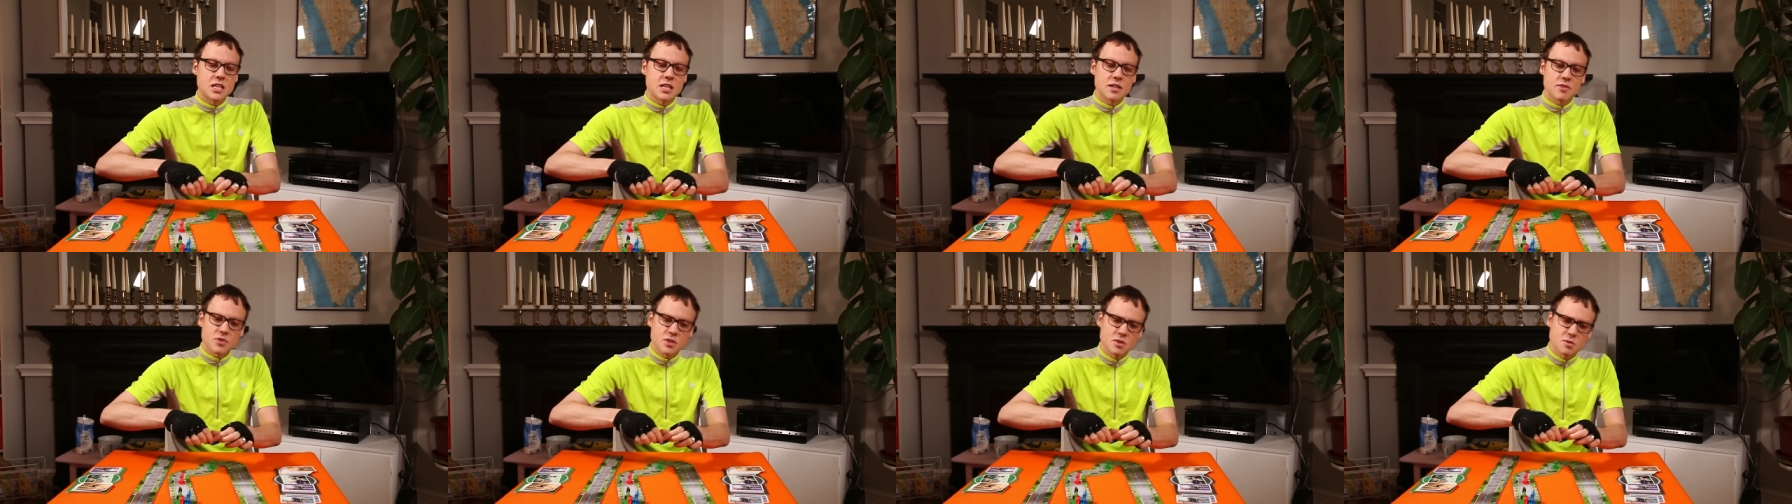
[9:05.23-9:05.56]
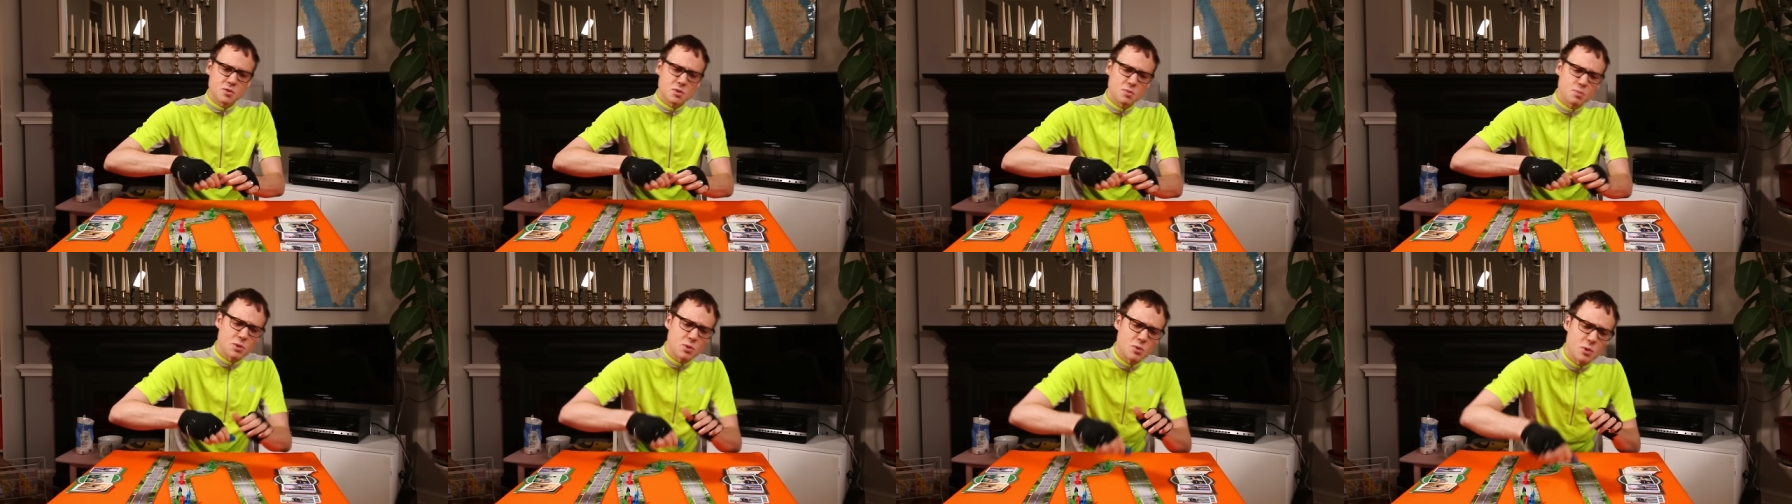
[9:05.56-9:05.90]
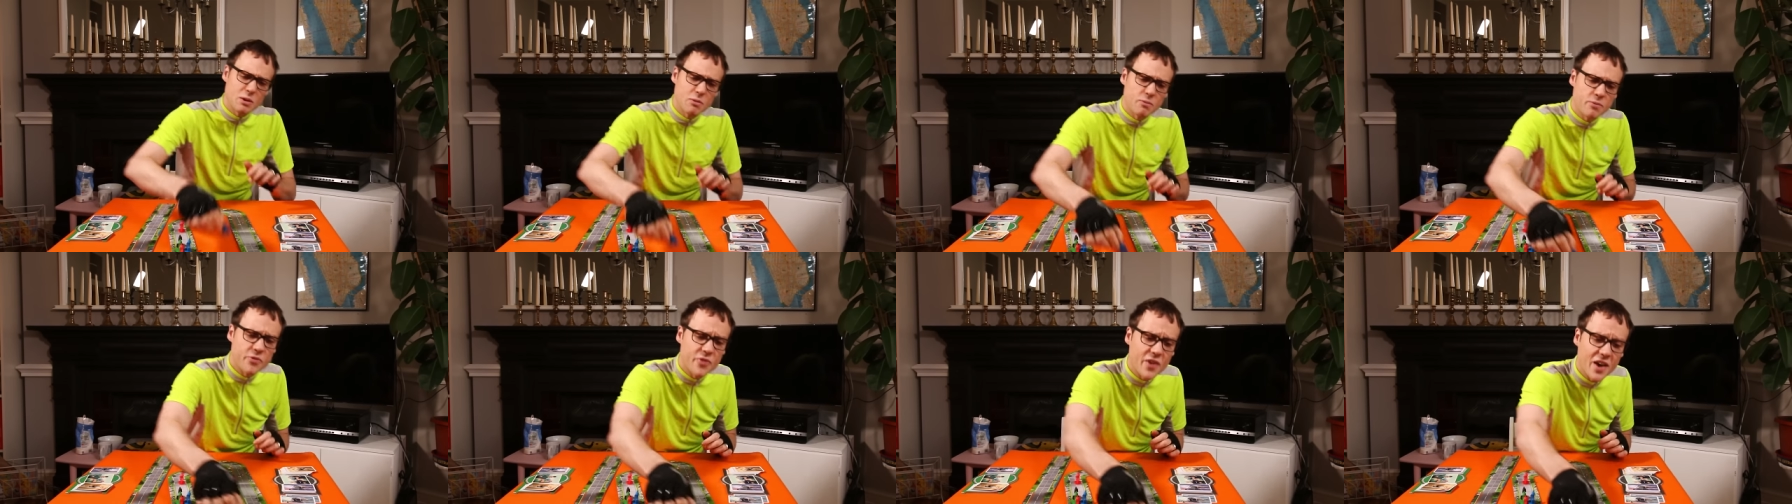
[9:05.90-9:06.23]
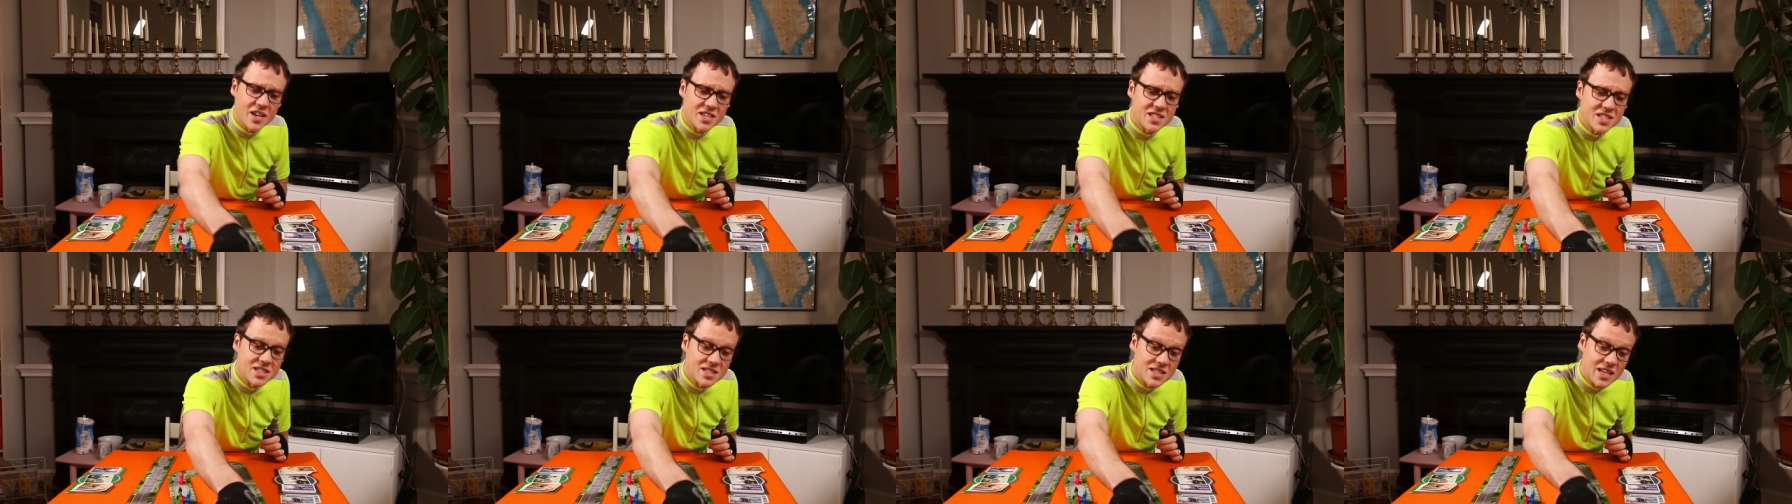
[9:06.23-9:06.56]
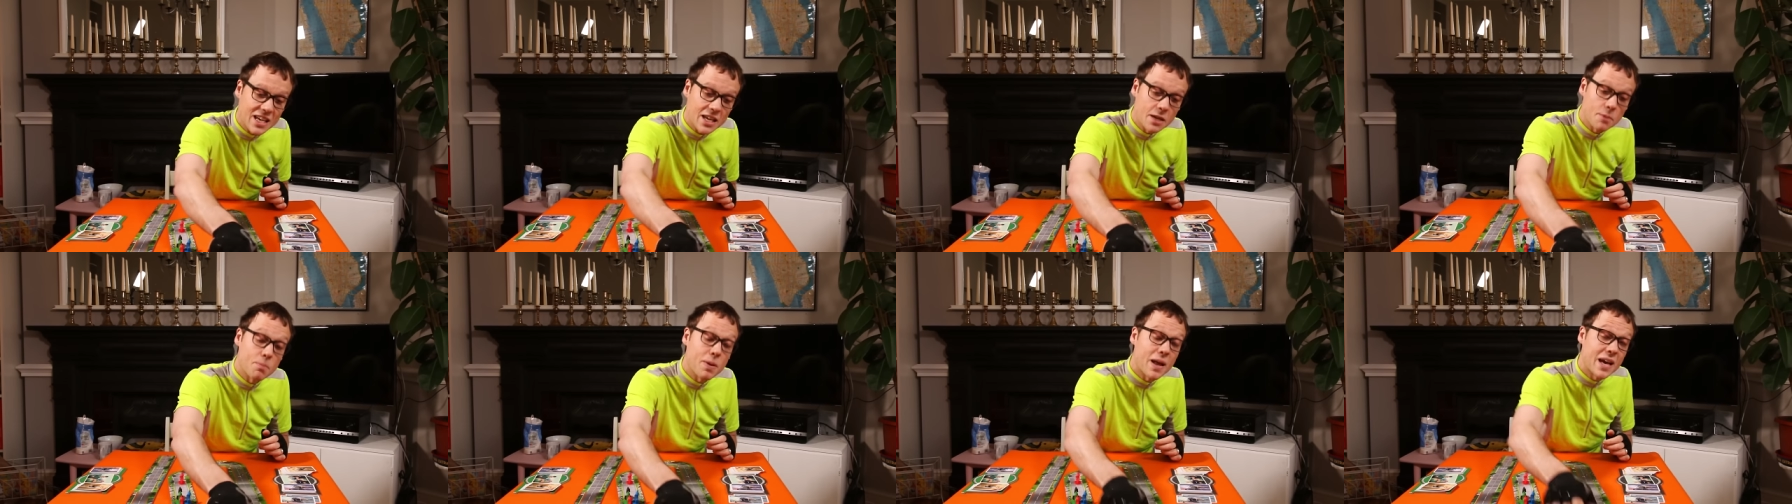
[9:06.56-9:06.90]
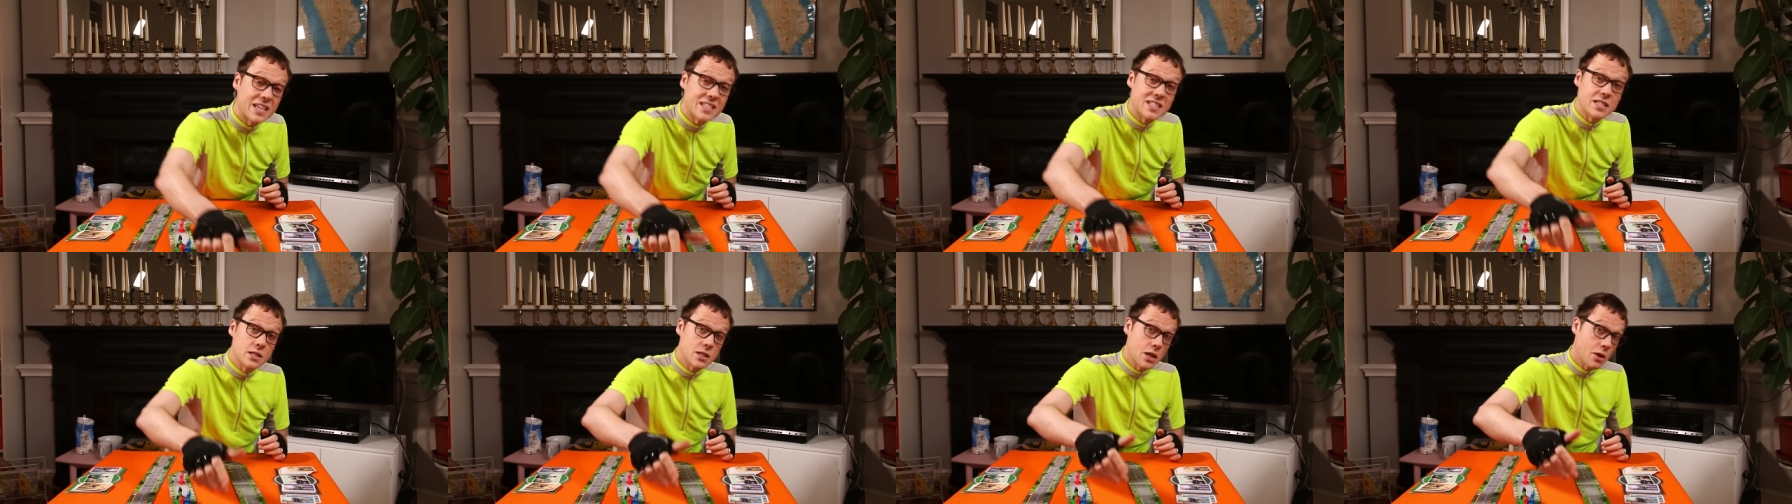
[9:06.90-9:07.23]
difference between first and second
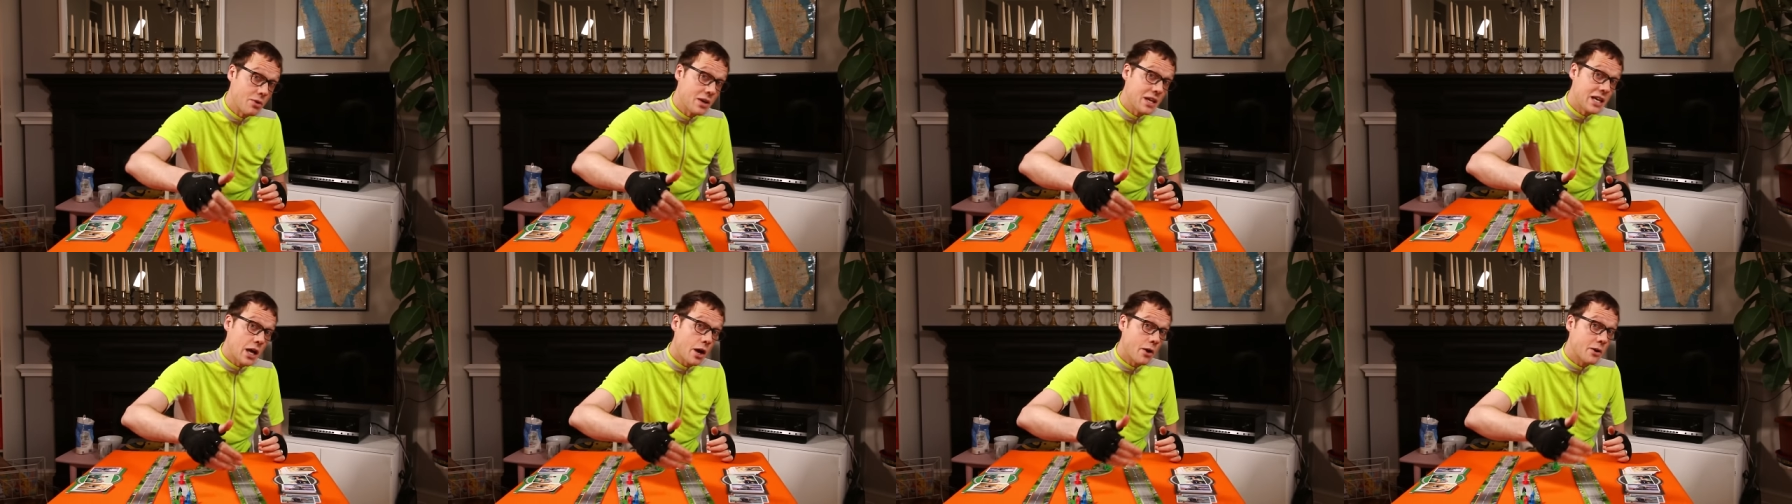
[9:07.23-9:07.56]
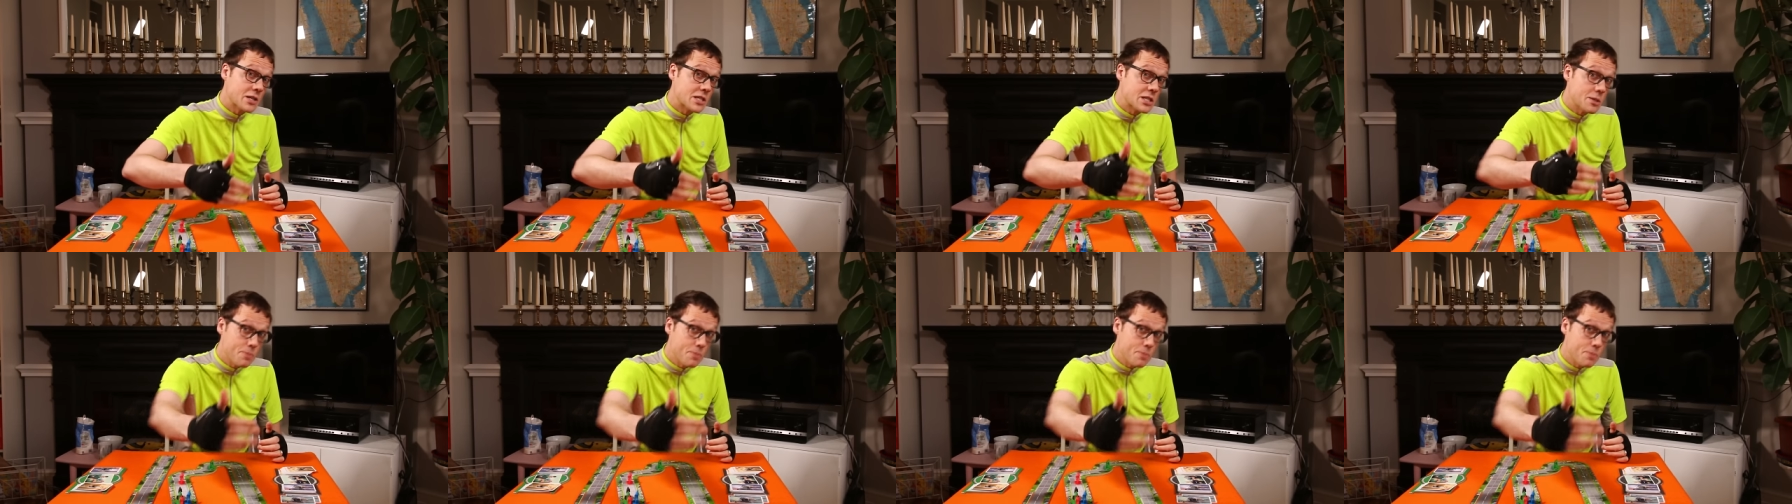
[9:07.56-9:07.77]
place is only going